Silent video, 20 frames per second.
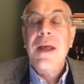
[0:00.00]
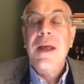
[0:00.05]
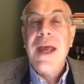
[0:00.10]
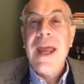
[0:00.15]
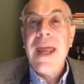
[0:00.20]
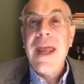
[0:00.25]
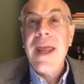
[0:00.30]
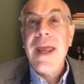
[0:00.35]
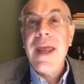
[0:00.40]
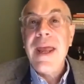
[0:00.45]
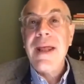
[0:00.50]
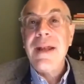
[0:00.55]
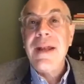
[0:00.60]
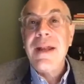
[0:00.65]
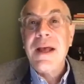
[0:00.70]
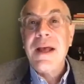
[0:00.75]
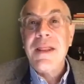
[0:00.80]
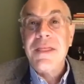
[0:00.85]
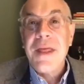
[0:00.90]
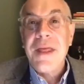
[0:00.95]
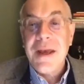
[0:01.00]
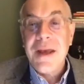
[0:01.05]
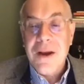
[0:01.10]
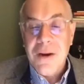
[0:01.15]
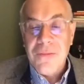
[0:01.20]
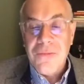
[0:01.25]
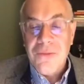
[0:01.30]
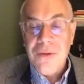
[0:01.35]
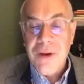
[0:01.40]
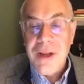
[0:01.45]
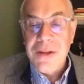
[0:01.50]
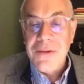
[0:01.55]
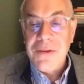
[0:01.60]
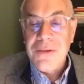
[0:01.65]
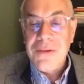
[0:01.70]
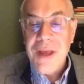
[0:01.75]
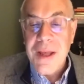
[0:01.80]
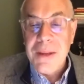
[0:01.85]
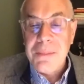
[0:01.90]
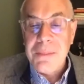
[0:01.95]
And I thank our friends
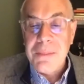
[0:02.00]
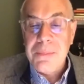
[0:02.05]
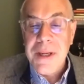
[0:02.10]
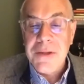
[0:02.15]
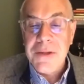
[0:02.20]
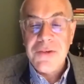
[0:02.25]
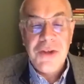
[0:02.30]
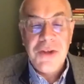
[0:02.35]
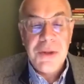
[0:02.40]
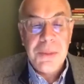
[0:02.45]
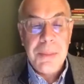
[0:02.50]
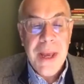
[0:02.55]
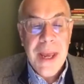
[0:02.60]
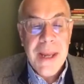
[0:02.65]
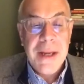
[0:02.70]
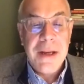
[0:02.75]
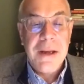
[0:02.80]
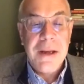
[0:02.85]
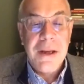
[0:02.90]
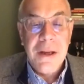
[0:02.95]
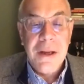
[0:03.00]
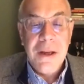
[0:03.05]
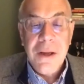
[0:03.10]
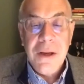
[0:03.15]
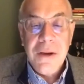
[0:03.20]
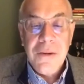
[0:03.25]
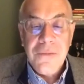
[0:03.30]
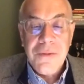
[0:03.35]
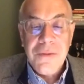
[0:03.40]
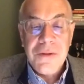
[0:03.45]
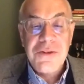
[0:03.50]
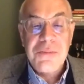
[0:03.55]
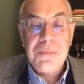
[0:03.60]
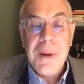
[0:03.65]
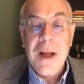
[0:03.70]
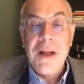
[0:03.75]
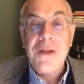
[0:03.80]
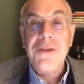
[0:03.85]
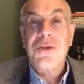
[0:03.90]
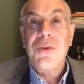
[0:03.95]
at PNC Bank for
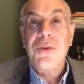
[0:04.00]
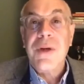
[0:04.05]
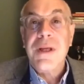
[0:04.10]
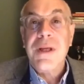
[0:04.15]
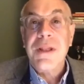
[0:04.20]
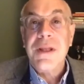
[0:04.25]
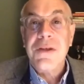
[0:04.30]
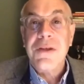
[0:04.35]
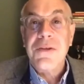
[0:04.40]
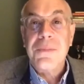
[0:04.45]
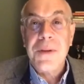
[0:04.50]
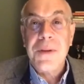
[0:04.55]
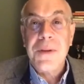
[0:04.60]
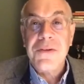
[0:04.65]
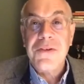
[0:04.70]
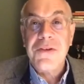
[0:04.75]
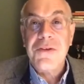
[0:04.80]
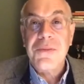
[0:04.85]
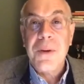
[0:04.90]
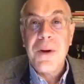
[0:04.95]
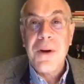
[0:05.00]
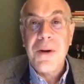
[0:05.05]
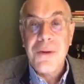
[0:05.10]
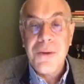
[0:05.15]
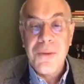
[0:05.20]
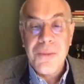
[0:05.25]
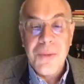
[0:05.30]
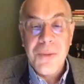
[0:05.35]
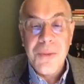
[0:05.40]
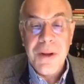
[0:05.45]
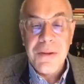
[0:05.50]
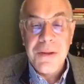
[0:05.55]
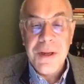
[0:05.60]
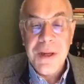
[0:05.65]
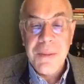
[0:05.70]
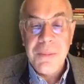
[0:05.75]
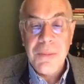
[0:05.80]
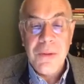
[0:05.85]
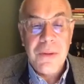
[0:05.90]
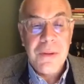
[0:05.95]
sponsoring these business partner
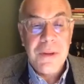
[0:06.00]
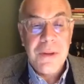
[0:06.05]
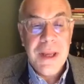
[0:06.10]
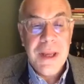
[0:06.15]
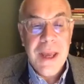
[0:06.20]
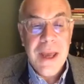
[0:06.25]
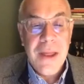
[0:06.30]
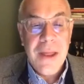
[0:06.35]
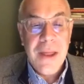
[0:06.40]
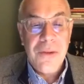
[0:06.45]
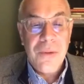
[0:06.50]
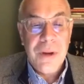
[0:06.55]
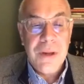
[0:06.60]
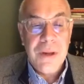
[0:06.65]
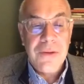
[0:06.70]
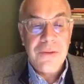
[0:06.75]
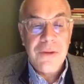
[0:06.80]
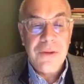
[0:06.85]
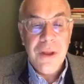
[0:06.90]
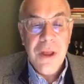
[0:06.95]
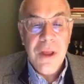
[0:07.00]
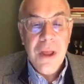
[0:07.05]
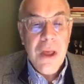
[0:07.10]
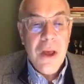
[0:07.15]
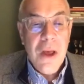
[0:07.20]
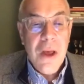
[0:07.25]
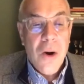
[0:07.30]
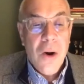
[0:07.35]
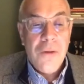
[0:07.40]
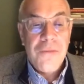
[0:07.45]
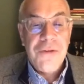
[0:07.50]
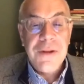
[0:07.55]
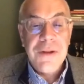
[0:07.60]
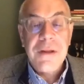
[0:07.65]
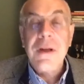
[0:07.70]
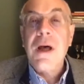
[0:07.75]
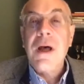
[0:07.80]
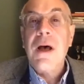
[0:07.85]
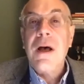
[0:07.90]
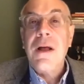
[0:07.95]
roundtable gatherings.
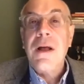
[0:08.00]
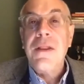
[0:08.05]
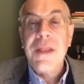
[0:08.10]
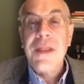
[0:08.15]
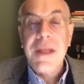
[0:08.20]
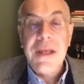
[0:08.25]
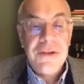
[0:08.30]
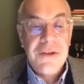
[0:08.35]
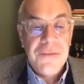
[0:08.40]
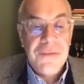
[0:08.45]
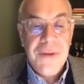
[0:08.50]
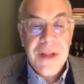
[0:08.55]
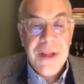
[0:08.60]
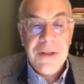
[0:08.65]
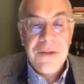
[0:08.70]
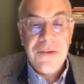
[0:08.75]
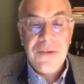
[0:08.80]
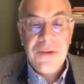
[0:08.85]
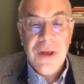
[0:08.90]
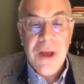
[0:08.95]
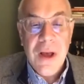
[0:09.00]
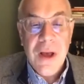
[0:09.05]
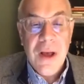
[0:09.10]
Often these events